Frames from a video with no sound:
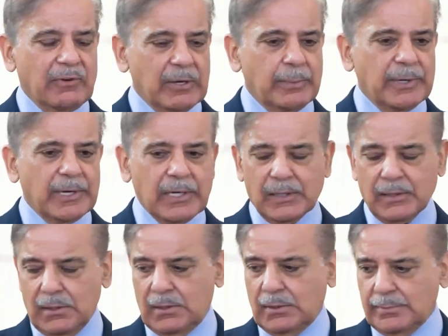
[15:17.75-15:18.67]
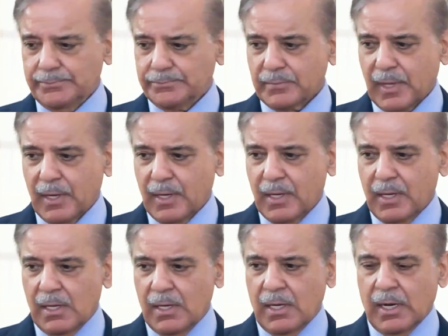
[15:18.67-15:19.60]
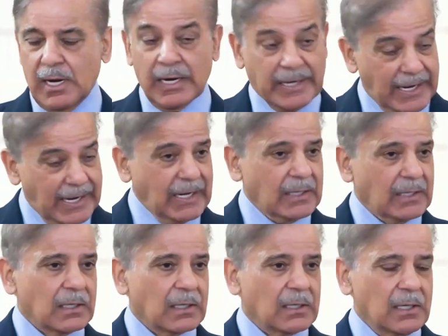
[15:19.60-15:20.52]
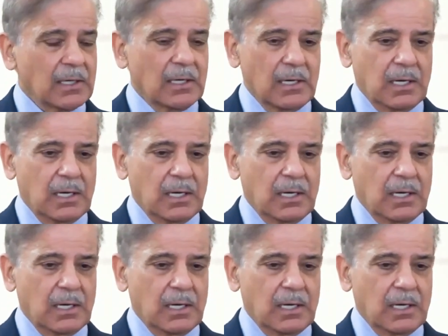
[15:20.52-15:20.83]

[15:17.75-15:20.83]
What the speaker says: will be again